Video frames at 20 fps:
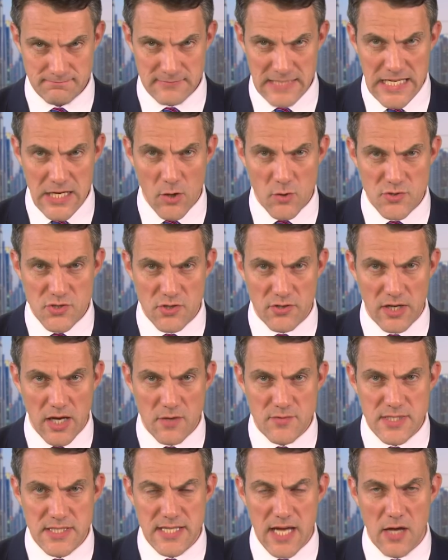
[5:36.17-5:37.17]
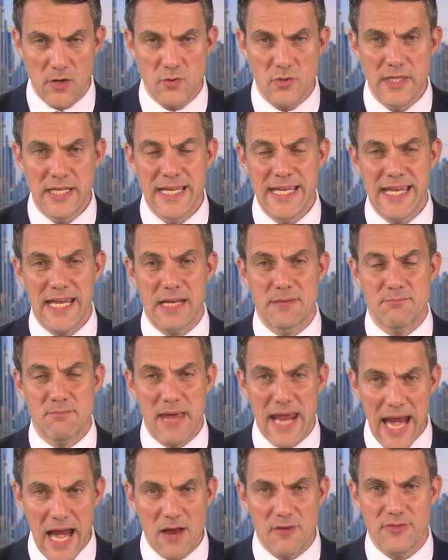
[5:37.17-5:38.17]
He also recounted how, in
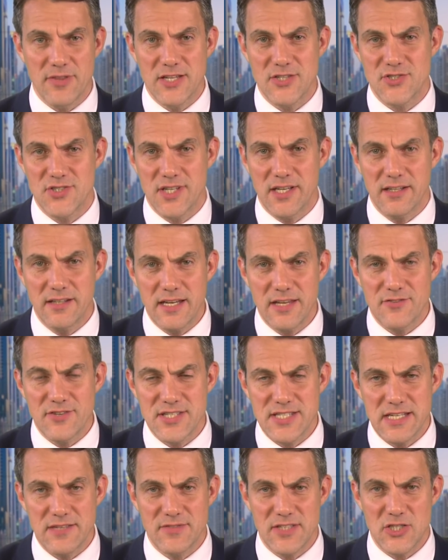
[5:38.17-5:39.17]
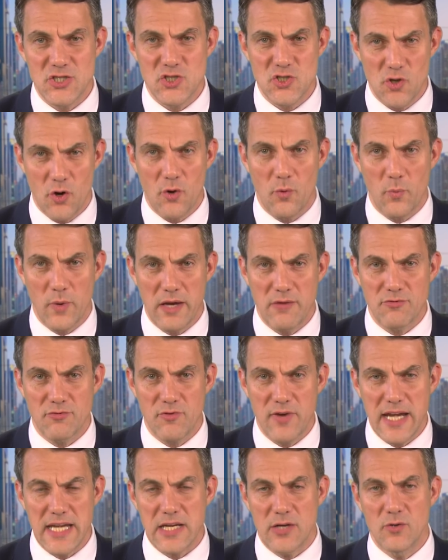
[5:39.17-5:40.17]
May of this year, he received a shortwave
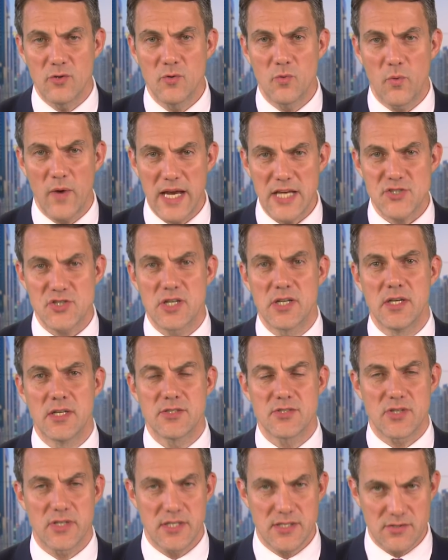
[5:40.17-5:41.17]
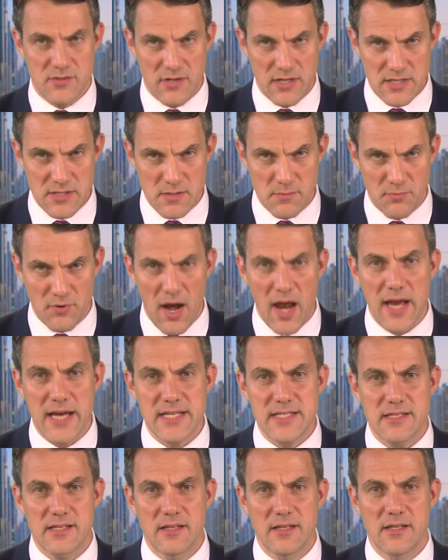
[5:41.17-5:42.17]
radio which, to his great
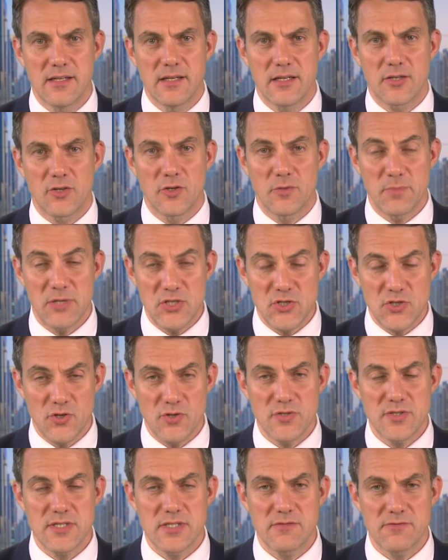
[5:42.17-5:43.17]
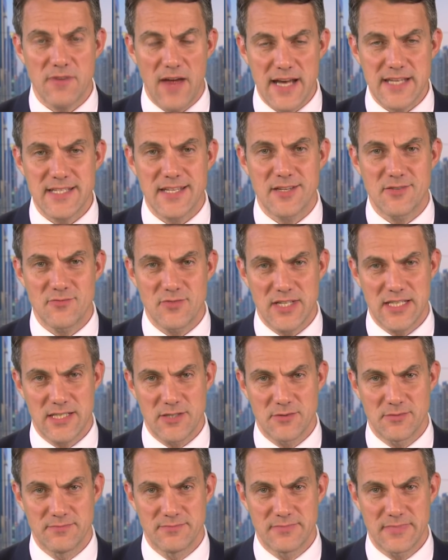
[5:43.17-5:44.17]
surprise, could be tuned to Vatican
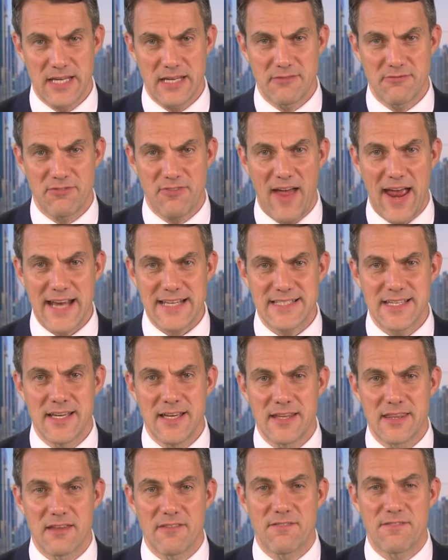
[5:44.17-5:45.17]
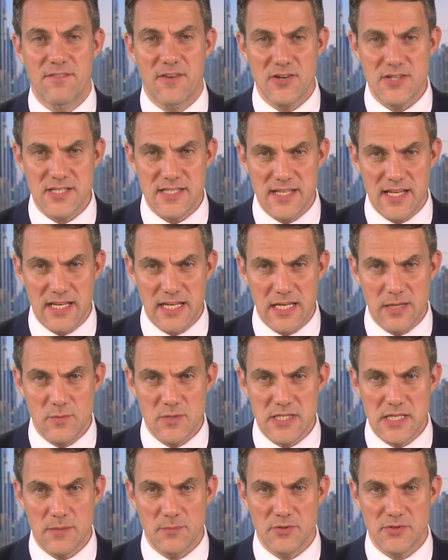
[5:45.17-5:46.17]
radio. In fact, the first thing he
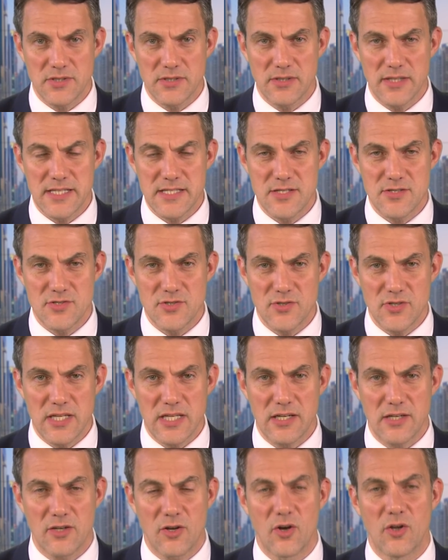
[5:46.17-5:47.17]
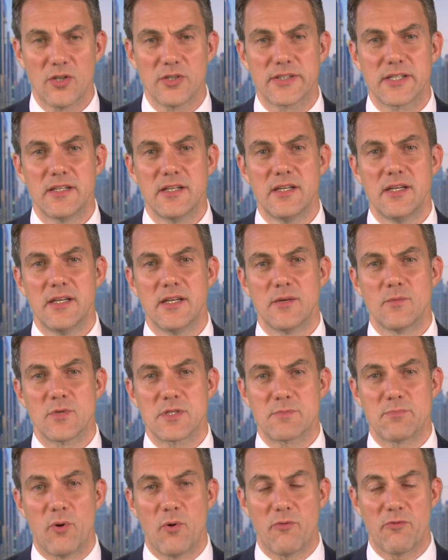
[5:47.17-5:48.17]
was able to listen to, he recalled,
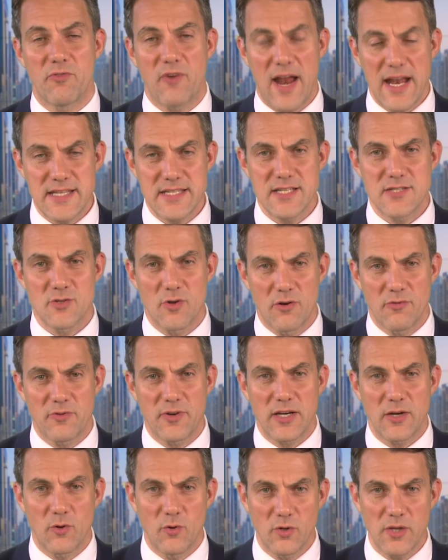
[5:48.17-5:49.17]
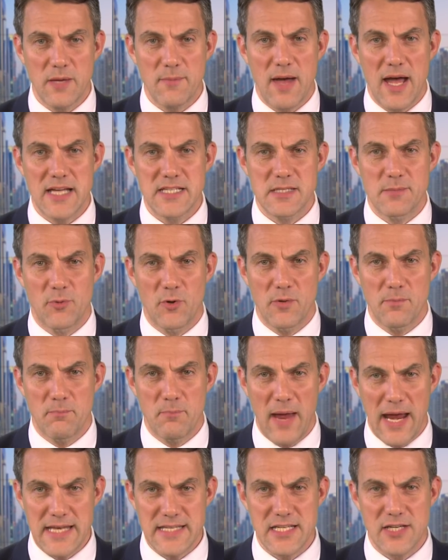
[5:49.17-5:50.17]
was Pope Francis offering Holy Mass upon
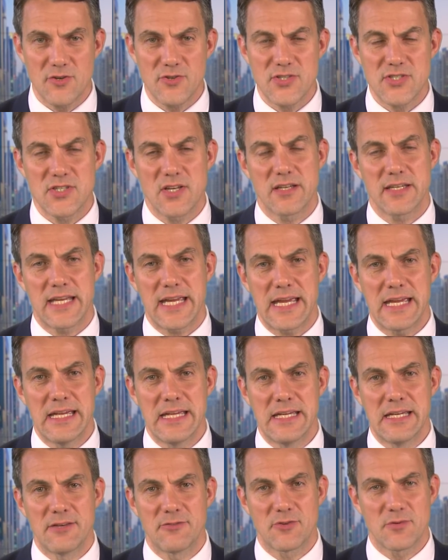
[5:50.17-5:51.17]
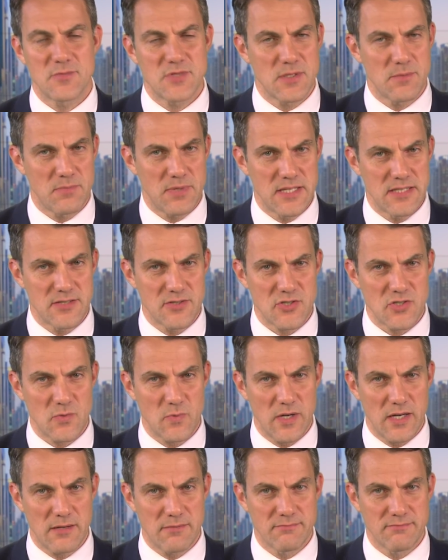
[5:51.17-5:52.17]
Pentecost Sunday from St. Peter's
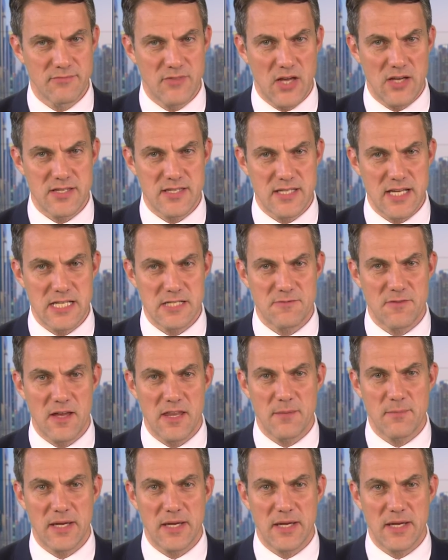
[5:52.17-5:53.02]
Square. Thus, says Father